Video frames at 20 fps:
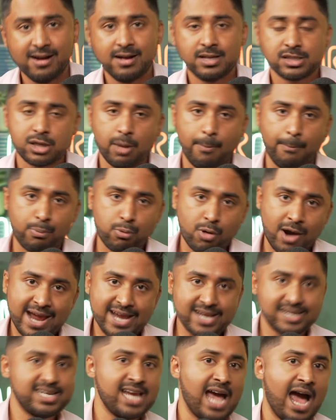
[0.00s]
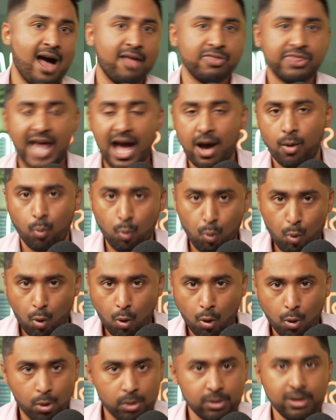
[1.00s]
to break down that
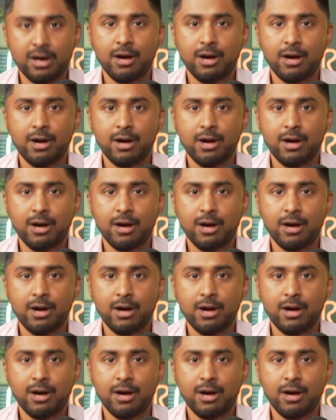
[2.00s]
wall